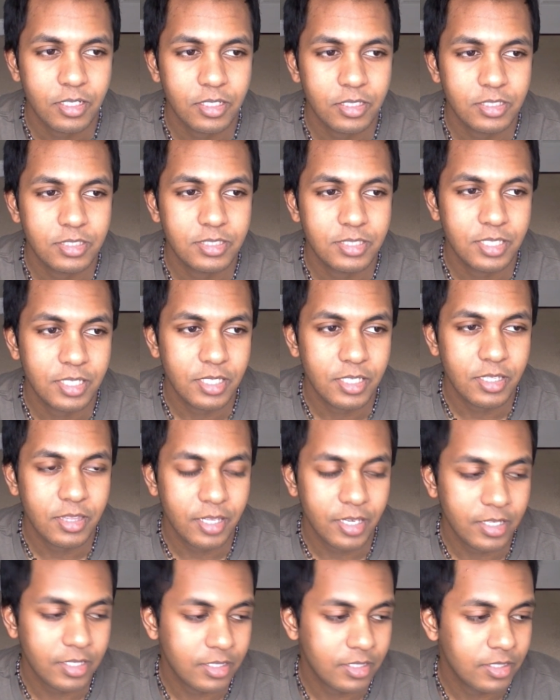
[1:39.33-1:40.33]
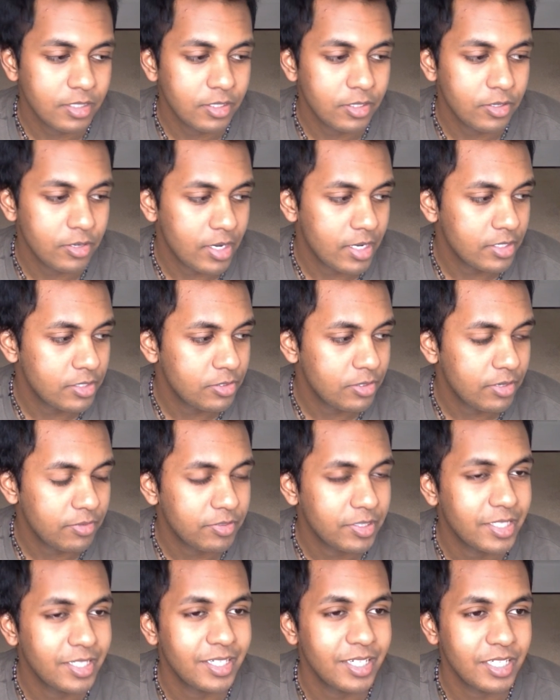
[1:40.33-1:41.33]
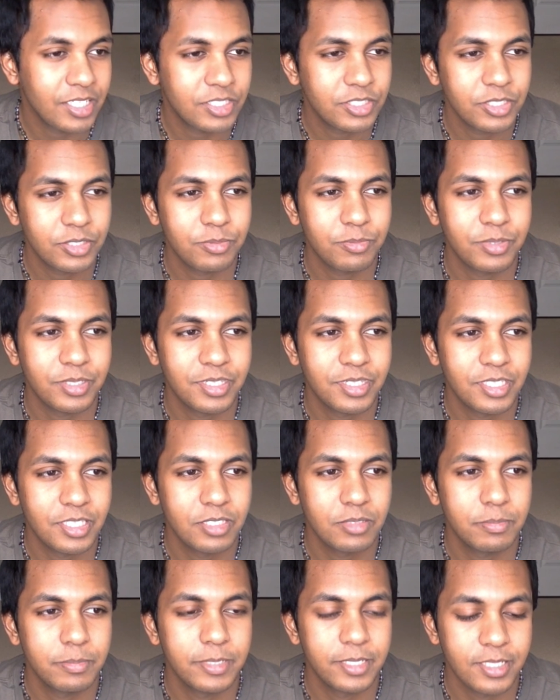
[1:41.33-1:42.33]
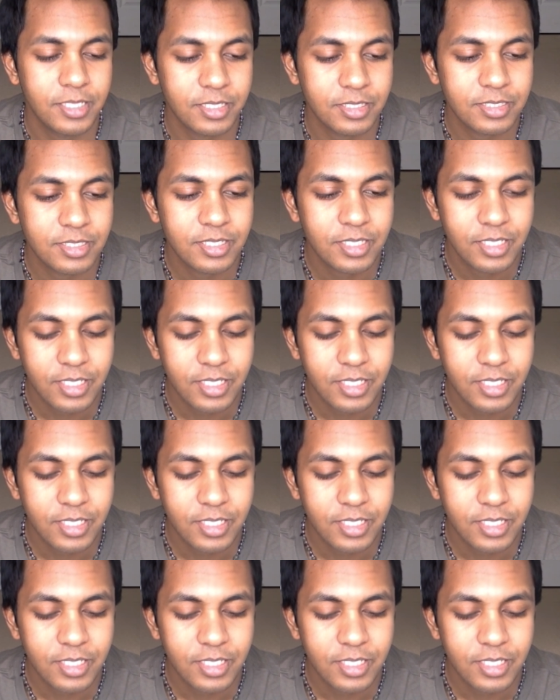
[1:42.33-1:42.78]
see that, you know, I do have a connection with these beings.